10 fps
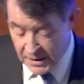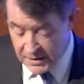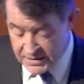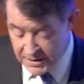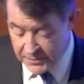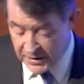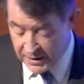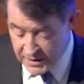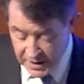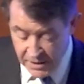because they're playing a
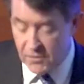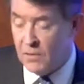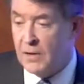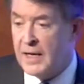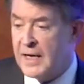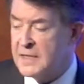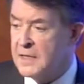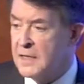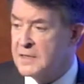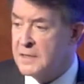key role in
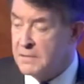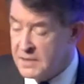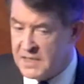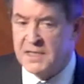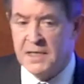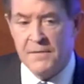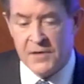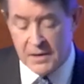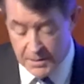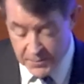catalysing
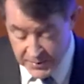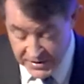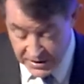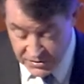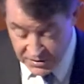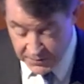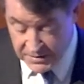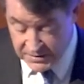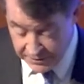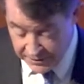TCFD implementation,
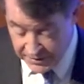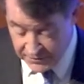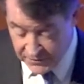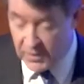amongst other things.